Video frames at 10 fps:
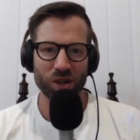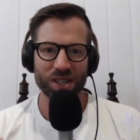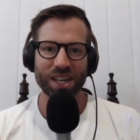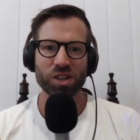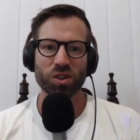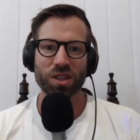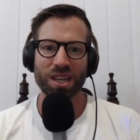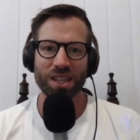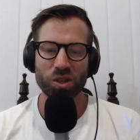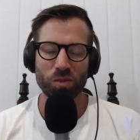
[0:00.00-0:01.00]
want to touch on there
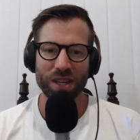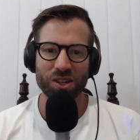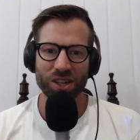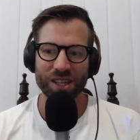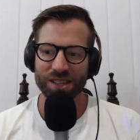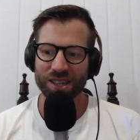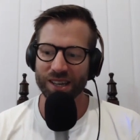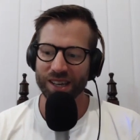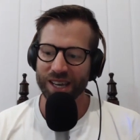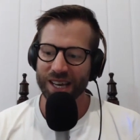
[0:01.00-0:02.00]
that you mentioned is the,
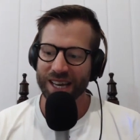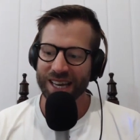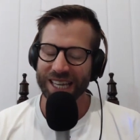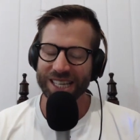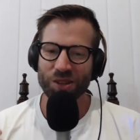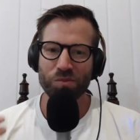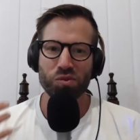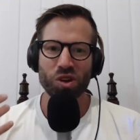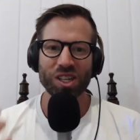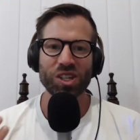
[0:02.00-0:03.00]
is the
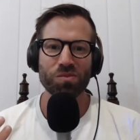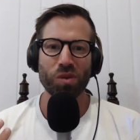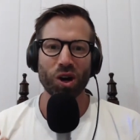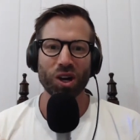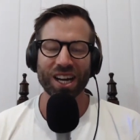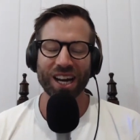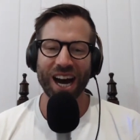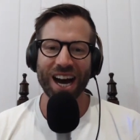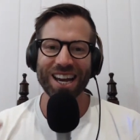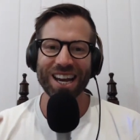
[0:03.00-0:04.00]
preachy part. Like
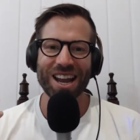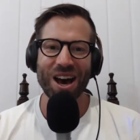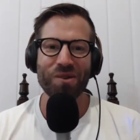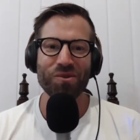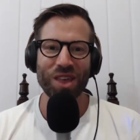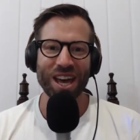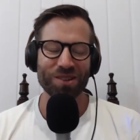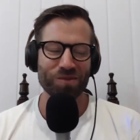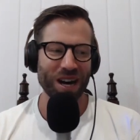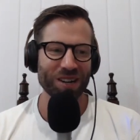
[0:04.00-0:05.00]
I love that
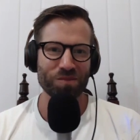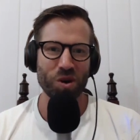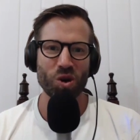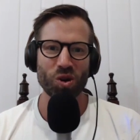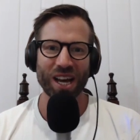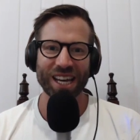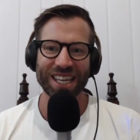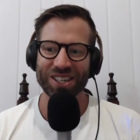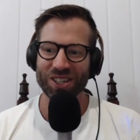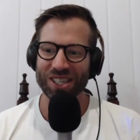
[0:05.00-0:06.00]
about Beau. Like he
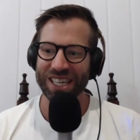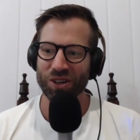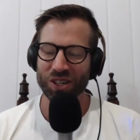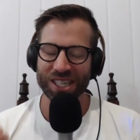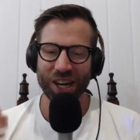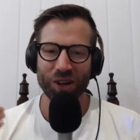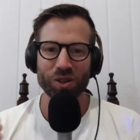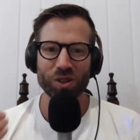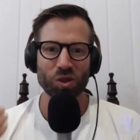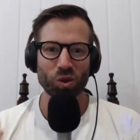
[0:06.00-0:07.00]
just he could tell
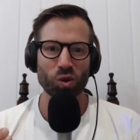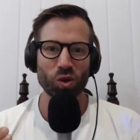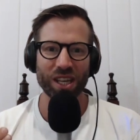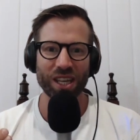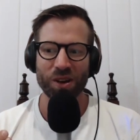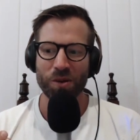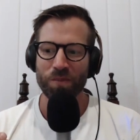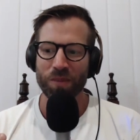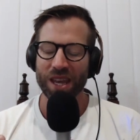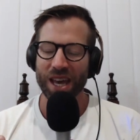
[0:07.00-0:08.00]
this story
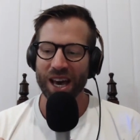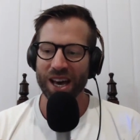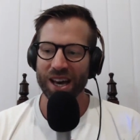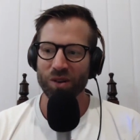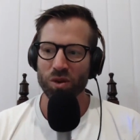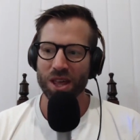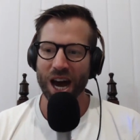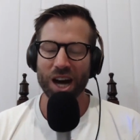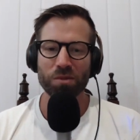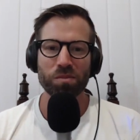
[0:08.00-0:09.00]
uh,
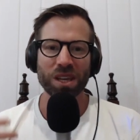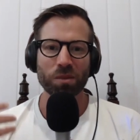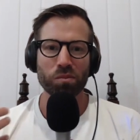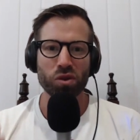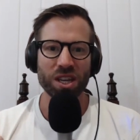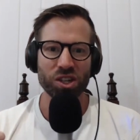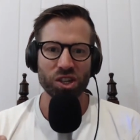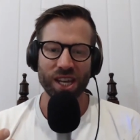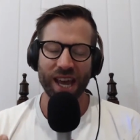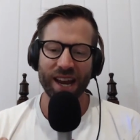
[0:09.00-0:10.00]
without being
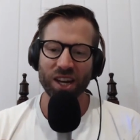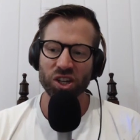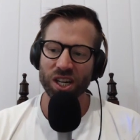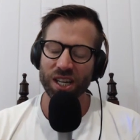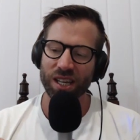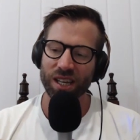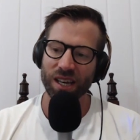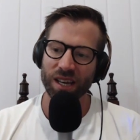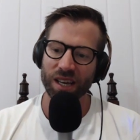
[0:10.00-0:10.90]
preachy, and actually